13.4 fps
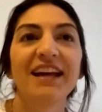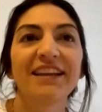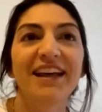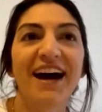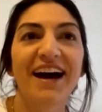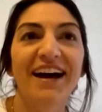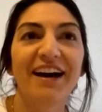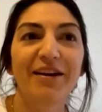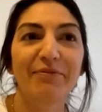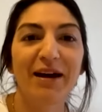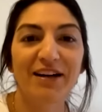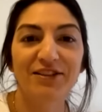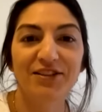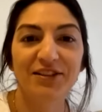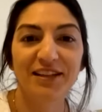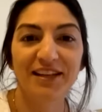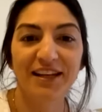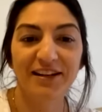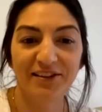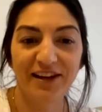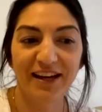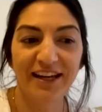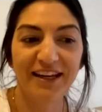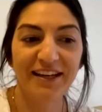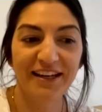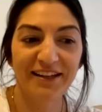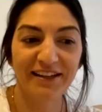that I'm actually going to
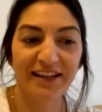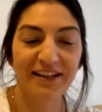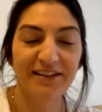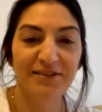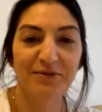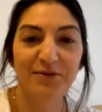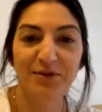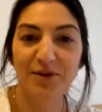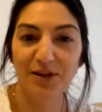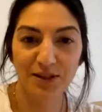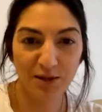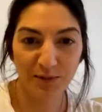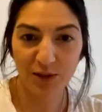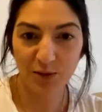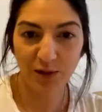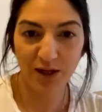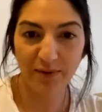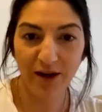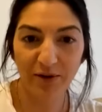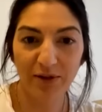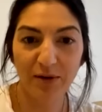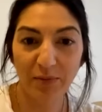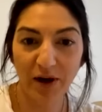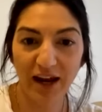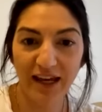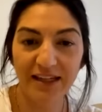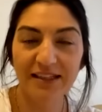like and like not so much worry about the
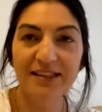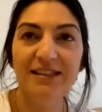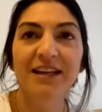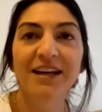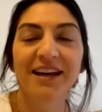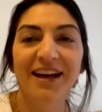price.